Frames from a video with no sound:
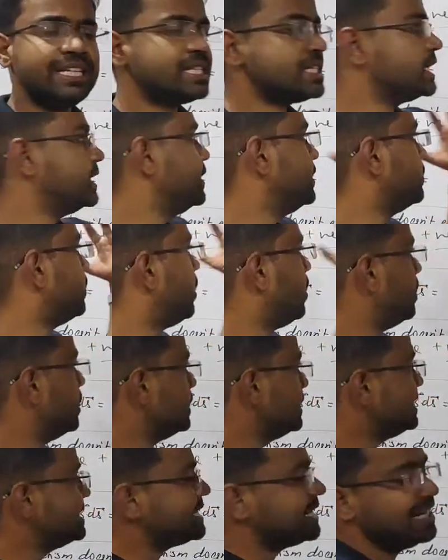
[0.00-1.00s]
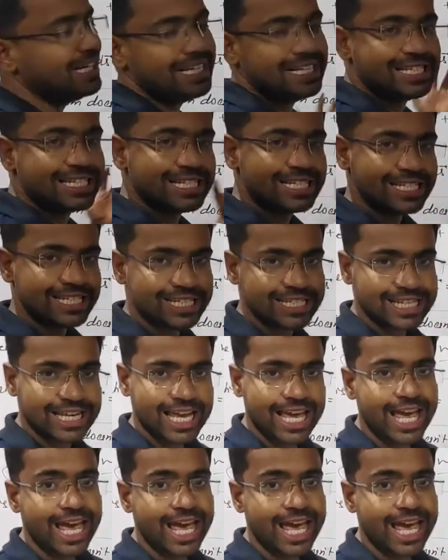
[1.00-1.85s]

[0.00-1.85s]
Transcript: studied all these relations,